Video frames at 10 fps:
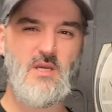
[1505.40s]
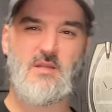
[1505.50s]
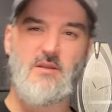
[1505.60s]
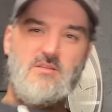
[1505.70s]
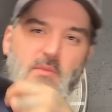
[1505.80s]

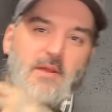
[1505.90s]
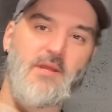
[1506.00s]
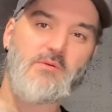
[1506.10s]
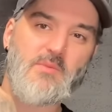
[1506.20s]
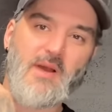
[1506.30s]
Doesn't matter, it
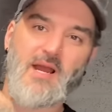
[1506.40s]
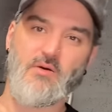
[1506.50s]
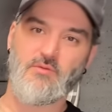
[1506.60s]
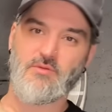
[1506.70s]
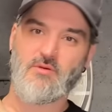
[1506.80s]
was a
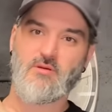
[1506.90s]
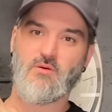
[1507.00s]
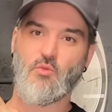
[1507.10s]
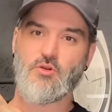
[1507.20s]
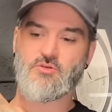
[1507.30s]
pound.
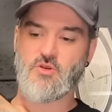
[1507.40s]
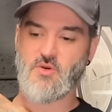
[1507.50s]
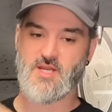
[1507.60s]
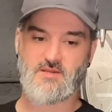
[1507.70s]
One quid,